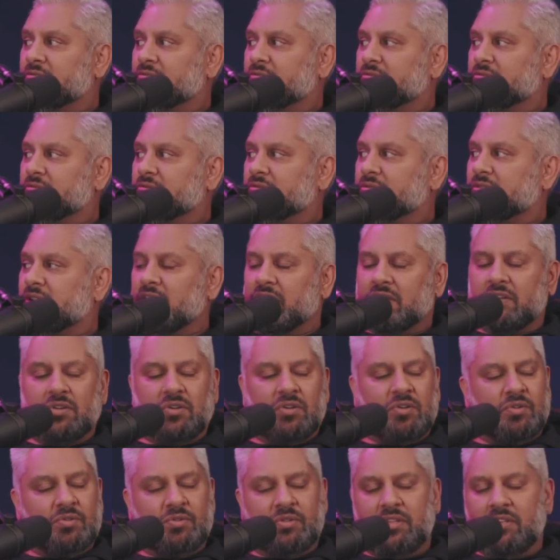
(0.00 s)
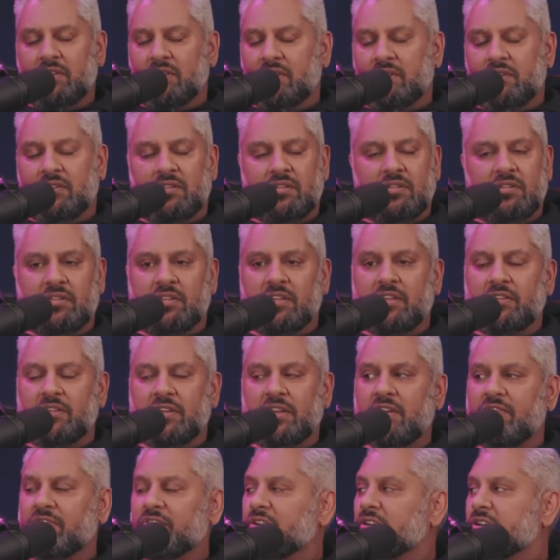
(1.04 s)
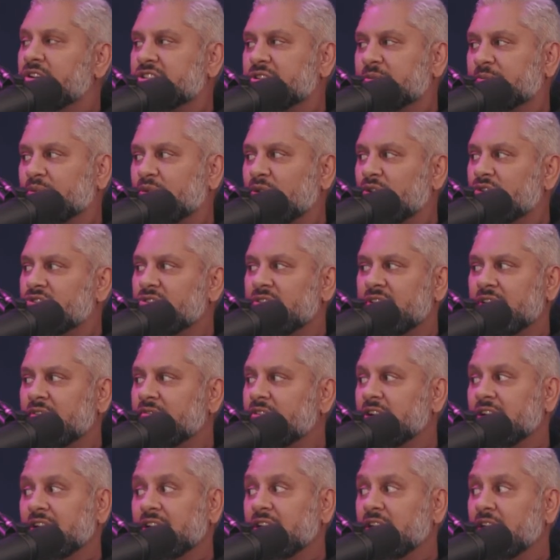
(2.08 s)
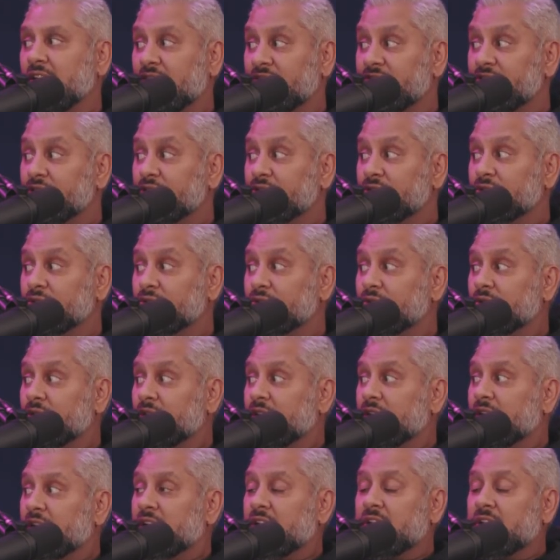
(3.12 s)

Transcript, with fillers: Right. I go, they're, they're never going to support you. They're never going to love you. Right.